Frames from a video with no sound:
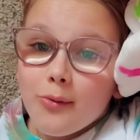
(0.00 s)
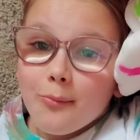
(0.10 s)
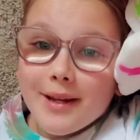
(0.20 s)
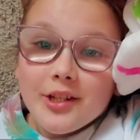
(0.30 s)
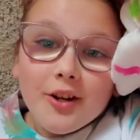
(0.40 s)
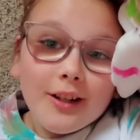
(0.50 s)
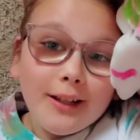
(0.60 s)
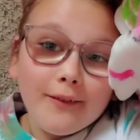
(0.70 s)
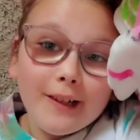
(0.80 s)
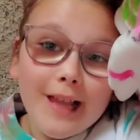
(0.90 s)
make sure to
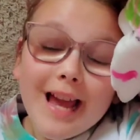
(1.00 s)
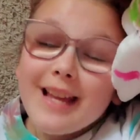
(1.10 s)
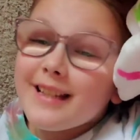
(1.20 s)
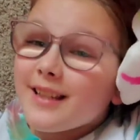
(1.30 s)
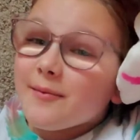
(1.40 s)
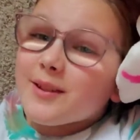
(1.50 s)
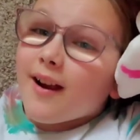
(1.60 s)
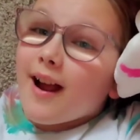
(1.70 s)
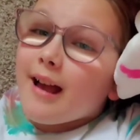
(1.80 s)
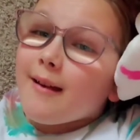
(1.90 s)
leave a like,
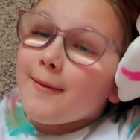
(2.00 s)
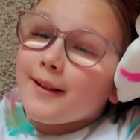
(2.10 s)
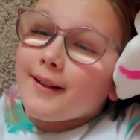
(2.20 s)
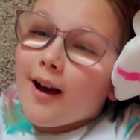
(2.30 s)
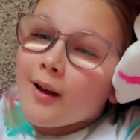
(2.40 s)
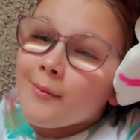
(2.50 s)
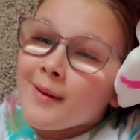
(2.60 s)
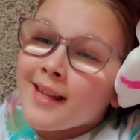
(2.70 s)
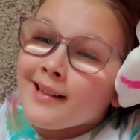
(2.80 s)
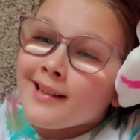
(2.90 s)
subscribe, and
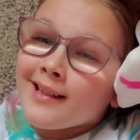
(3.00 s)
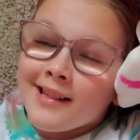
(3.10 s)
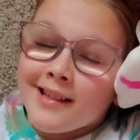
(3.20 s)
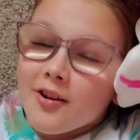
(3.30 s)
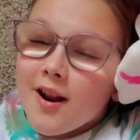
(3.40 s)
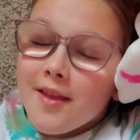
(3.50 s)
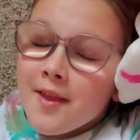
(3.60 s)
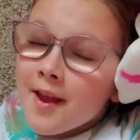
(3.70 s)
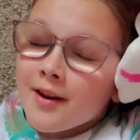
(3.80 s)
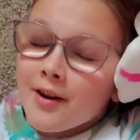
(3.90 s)
comment, and turn on
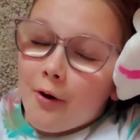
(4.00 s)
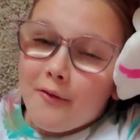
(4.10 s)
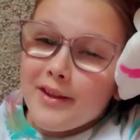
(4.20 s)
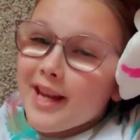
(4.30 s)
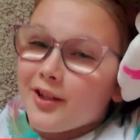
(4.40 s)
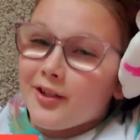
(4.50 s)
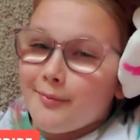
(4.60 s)
that notification